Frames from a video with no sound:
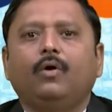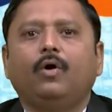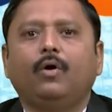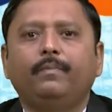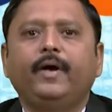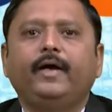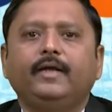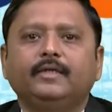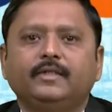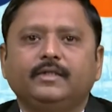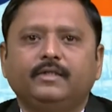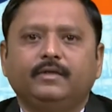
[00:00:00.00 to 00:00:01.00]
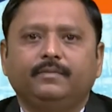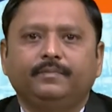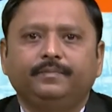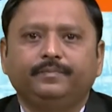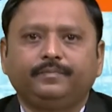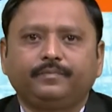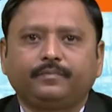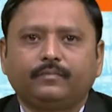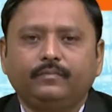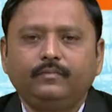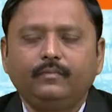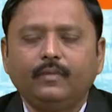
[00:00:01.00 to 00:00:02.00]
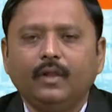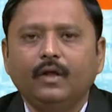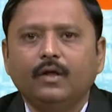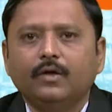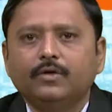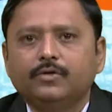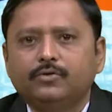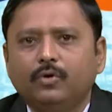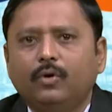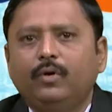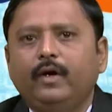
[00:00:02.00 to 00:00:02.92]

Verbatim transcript: operating system. So,